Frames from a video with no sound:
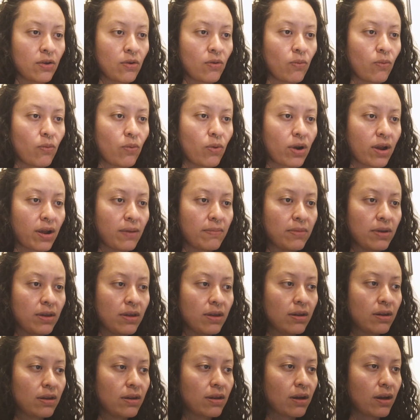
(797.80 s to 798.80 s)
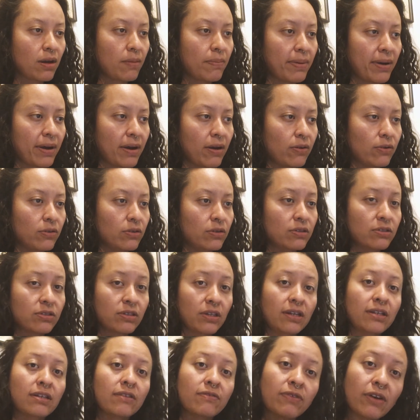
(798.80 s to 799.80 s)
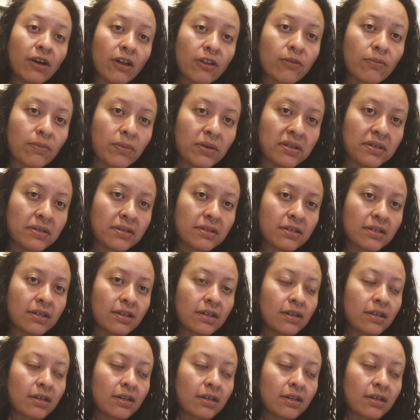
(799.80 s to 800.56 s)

what I mean about design development